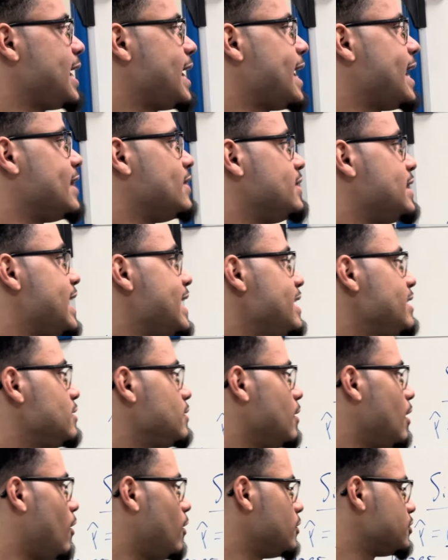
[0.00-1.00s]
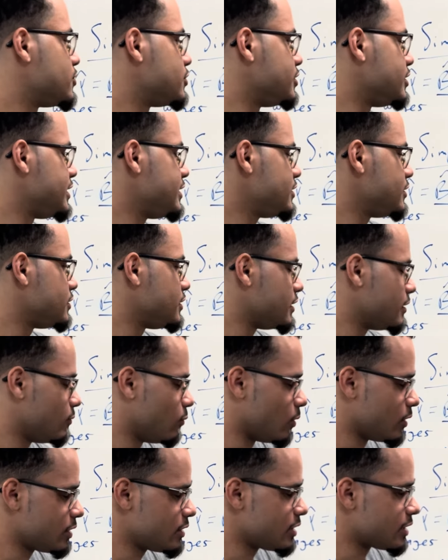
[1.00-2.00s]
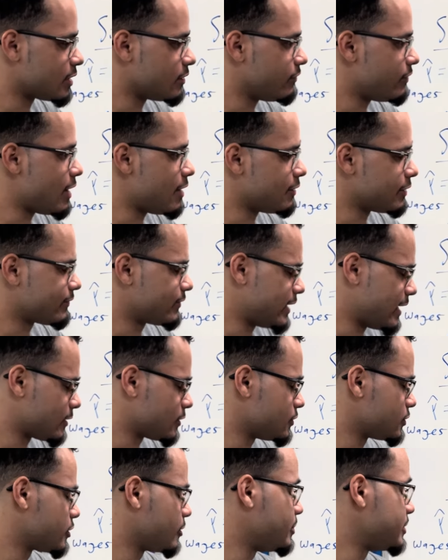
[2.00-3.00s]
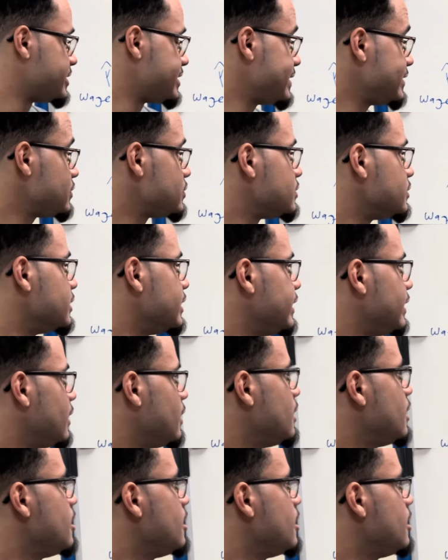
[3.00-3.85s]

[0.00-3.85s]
And they also, one of the confounding factors could potentially